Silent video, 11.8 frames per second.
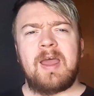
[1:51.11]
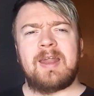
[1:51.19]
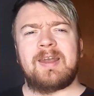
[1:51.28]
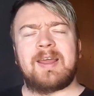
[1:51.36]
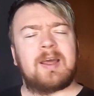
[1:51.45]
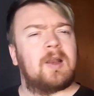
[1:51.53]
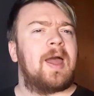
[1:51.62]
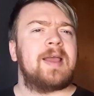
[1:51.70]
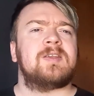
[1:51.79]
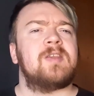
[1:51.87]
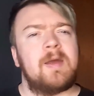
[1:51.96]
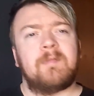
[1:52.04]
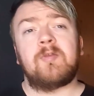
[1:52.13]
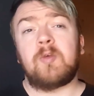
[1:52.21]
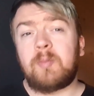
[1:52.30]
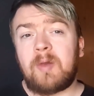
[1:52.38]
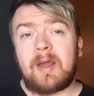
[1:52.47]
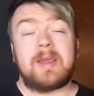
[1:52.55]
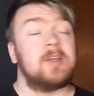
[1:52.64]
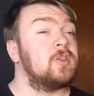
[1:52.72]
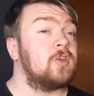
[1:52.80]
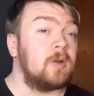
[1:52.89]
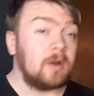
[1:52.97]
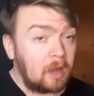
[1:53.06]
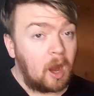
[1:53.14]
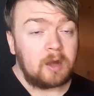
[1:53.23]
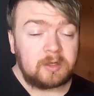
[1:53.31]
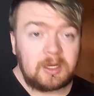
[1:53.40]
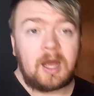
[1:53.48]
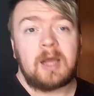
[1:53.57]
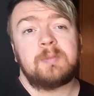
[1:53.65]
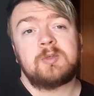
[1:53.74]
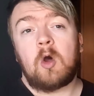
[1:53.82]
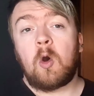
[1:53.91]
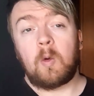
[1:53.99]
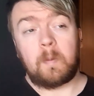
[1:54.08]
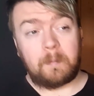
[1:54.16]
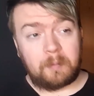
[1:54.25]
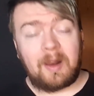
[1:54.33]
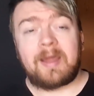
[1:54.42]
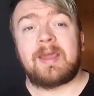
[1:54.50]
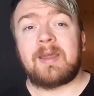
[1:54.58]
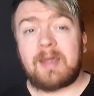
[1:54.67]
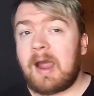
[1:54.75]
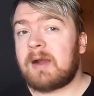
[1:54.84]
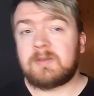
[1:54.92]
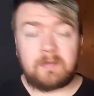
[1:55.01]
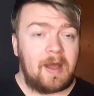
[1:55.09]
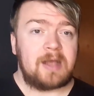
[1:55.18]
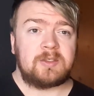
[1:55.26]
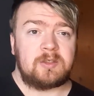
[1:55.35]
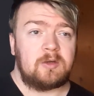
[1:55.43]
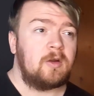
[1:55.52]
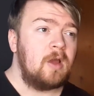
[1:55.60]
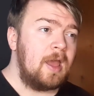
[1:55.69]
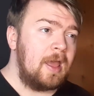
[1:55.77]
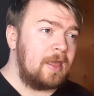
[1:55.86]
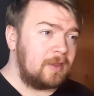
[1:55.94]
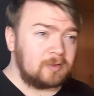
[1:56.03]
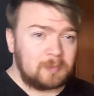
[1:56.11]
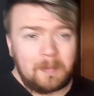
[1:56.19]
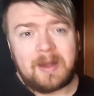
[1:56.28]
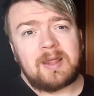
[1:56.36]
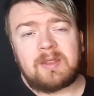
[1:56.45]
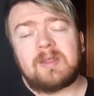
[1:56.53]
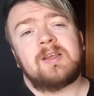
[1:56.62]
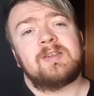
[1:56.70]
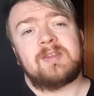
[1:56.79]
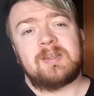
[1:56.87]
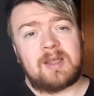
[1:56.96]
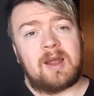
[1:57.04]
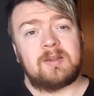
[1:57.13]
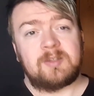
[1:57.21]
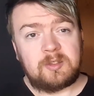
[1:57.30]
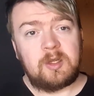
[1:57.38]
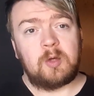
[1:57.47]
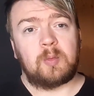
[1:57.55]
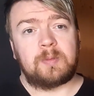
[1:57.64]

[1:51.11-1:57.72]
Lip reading: neglect them from playing certain card types or playing cards faster. There's many things these cards do.